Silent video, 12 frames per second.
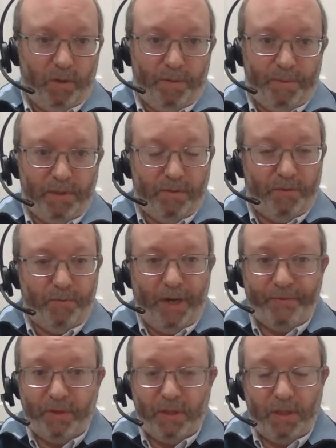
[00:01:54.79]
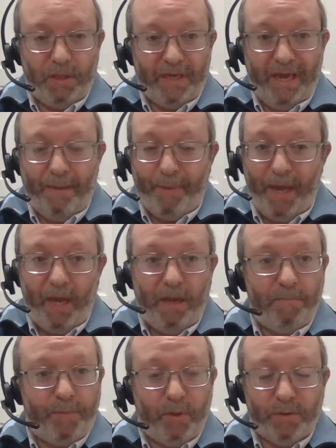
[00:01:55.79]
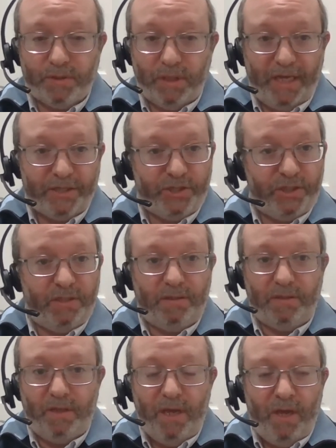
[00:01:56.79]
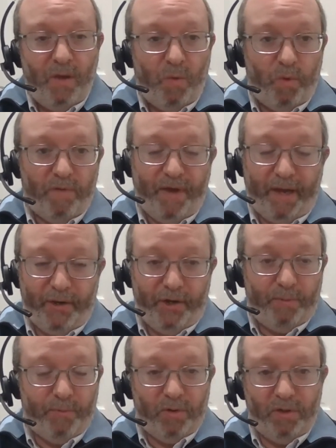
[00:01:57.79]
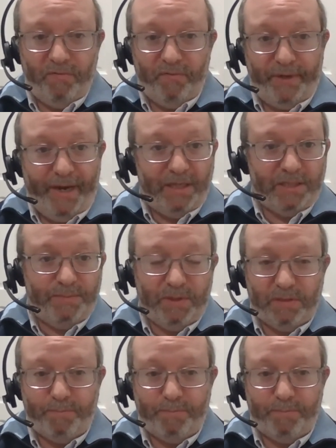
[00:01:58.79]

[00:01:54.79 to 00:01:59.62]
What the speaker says: I mean, throughout the campaign, post-election, we've had a number of announcements